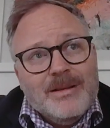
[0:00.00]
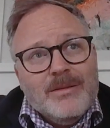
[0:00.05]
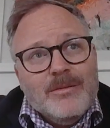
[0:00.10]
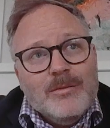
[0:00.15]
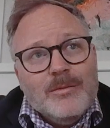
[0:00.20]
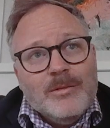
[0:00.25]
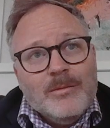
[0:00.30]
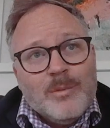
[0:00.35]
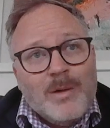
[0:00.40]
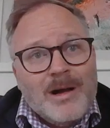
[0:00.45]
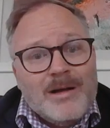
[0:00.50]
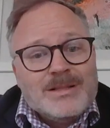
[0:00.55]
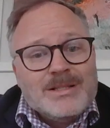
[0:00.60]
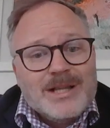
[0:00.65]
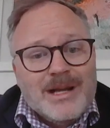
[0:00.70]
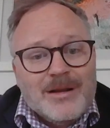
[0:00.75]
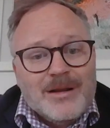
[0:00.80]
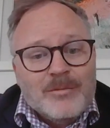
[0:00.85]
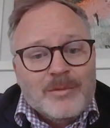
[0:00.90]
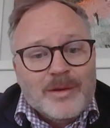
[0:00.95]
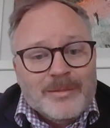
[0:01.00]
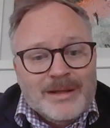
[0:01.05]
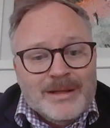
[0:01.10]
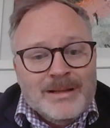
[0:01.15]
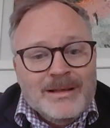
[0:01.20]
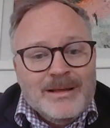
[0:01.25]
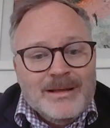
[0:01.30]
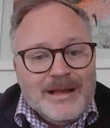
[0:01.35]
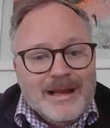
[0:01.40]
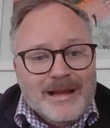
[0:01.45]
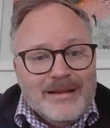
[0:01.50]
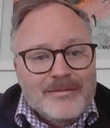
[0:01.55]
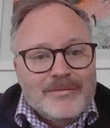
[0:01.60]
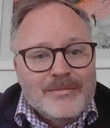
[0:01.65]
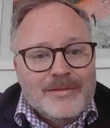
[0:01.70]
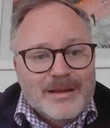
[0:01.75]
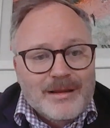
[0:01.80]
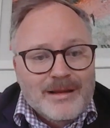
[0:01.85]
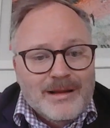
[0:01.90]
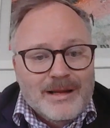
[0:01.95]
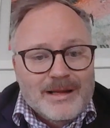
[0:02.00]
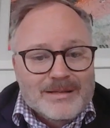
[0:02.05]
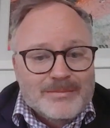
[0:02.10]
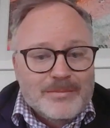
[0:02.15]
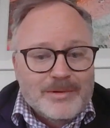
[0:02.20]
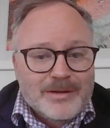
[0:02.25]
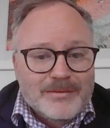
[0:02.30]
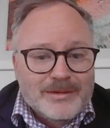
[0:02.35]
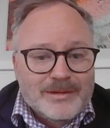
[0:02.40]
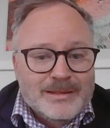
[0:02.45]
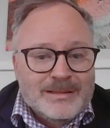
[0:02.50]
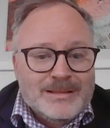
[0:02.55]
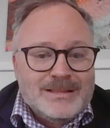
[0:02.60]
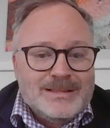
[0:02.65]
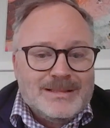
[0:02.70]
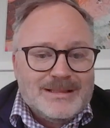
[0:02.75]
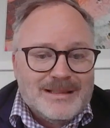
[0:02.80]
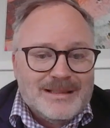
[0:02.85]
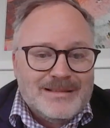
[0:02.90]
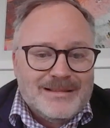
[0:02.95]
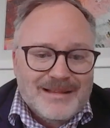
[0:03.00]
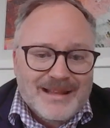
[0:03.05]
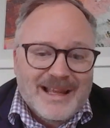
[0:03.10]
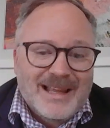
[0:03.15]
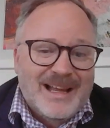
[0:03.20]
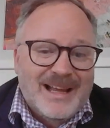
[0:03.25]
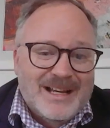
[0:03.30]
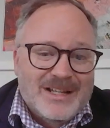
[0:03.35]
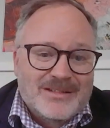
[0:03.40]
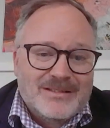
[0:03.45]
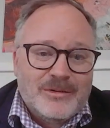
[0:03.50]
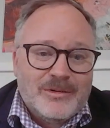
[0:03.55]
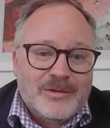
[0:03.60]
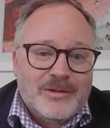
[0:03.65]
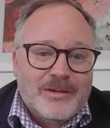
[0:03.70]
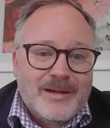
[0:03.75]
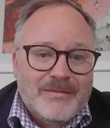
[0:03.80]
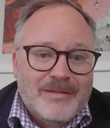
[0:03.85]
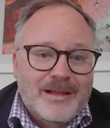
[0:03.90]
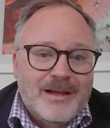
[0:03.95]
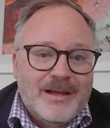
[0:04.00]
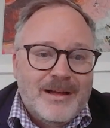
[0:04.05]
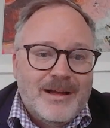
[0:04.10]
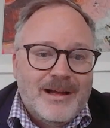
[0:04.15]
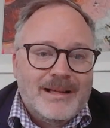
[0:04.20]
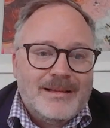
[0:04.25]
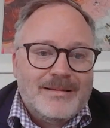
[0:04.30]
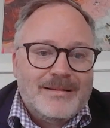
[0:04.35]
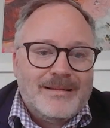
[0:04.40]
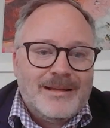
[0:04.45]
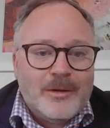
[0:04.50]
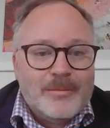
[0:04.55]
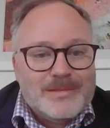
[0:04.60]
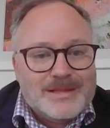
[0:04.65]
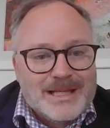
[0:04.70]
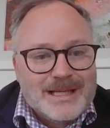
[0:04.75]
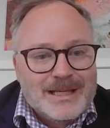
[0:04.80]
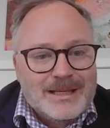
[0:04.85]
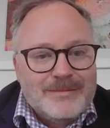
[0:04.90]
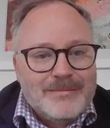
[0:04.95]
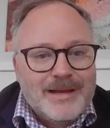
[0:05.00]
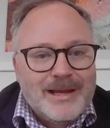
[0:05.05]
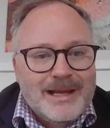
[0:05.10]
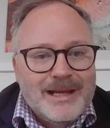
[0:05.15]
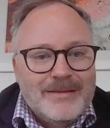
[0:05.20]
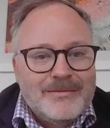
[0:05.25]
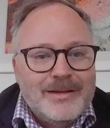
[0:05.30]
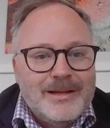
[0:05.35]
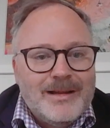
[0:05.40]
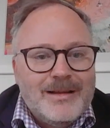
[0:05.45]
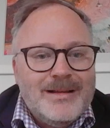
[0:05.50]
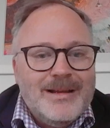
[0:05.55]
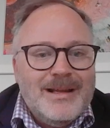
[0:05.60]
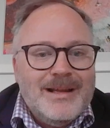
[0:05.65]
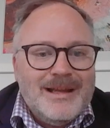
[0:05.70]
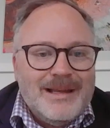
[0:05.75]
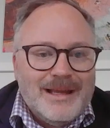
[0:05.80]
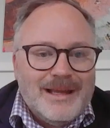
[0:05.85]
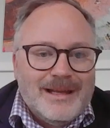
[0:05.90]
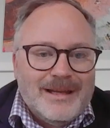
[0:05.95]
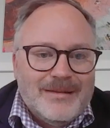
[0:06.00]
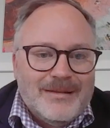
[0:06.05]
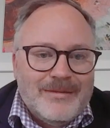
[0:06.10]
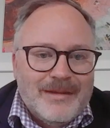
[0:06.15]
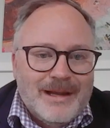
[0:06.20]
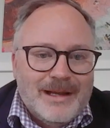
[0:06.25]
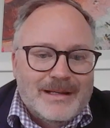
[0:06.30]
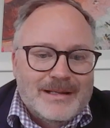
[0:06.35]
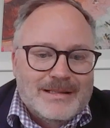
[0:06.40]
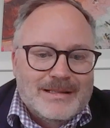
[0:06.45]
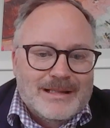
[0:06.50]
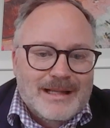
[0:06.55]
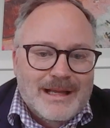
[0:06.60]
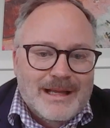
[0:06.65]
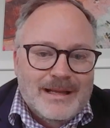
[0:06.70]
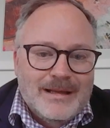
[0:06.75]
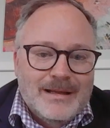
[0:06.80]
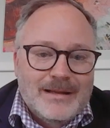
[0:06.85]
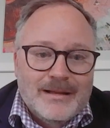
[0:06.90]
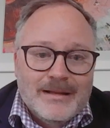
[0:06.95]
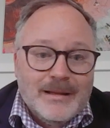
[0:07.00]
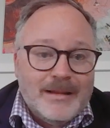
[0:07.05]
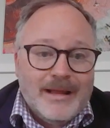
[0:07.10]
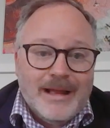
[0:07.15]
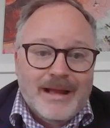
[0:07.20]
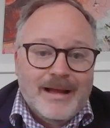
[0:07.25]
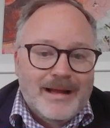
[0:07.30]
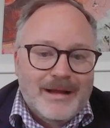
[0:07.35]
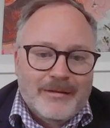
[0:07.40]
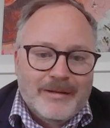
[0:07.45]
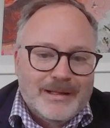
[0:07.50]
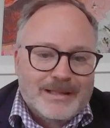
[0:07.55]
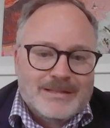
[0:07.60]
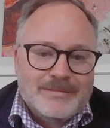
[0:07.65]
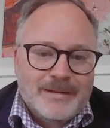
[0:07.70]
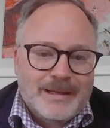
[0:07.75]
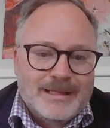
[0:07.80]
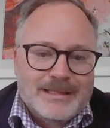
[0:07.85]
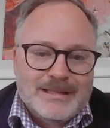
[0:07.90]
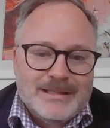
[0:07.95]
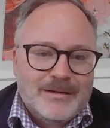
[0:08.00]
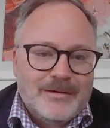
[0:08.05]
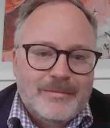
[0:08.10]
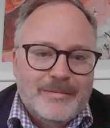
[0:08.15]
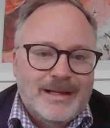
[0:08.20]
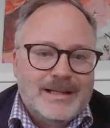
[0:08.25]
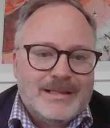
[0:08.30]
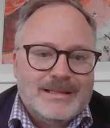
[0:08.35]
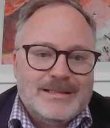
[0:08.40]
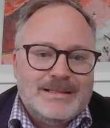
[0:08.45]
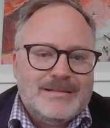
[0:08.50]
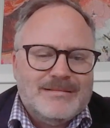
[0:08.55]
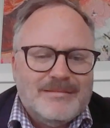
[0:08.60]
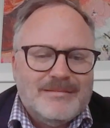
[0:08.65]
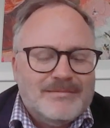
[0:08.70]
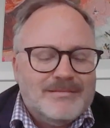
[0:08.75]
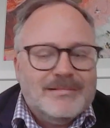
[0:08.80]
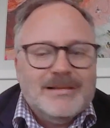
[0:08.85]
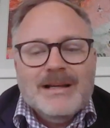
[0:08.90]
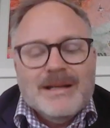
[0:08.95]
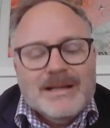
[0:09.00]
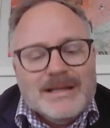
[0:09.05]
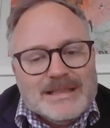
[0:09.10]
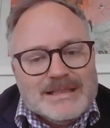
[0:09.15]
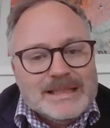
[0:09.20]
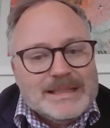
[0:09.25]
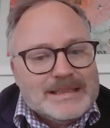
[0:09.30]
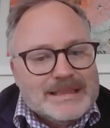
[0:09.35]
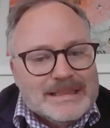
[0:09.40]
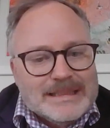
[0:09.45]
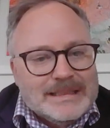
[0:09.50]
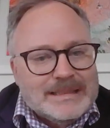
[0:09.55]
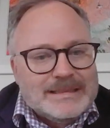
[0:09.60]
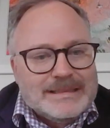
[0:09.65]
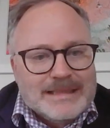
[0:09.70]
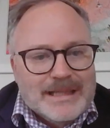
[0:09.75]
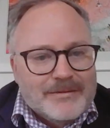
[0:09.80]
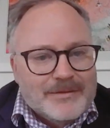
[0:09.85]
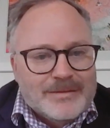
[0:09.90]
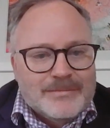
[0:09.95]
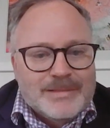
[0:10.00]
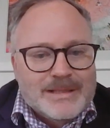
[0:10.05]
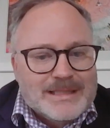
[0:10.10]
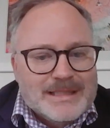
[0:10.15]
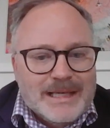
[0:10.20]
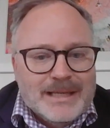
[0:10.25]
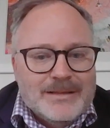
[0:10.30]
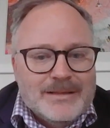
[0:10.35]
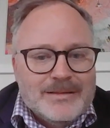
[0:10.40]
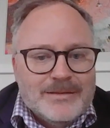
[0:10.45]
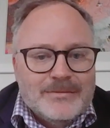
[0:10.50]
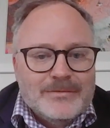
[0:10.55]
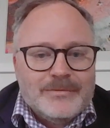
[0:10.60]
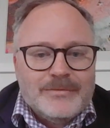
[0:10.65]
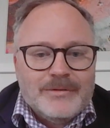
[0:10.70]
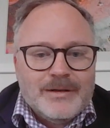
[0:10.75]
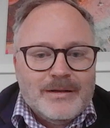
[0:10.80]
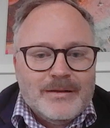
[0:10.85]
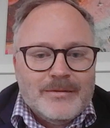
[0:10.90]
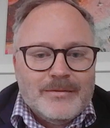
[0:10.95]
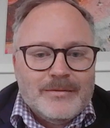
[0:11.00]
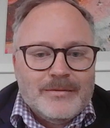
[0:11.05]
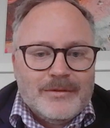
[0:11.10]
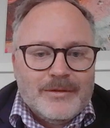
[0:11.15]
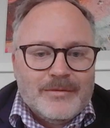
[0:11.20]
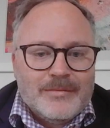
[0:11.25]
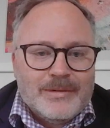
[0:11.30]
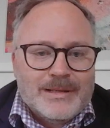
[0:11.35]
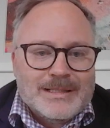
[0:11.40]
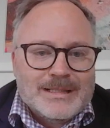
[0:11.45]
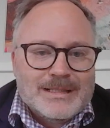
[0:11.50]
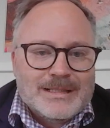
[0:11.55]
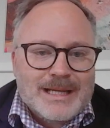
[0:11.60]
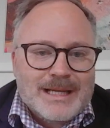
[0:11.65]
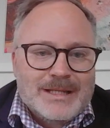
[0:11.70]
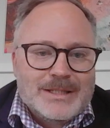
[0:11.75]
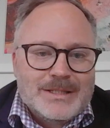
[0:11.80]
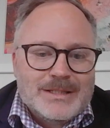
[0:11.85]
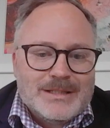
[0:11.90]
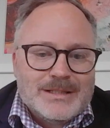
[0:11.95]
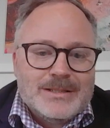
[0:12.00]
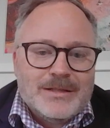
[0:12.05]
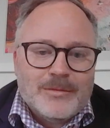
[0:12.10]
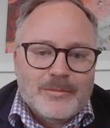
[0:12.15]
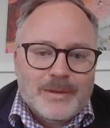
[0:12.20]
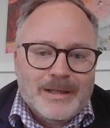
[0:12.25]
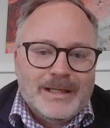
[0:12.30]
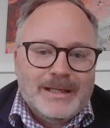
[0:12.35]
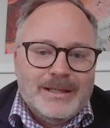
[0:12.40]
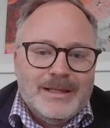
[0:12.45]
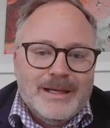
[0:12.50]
whilst young women have the highest prevalence, they actually also have the highest help-seeking behaviour. And in fact, our Headspace, they're about 67% of presentation. So we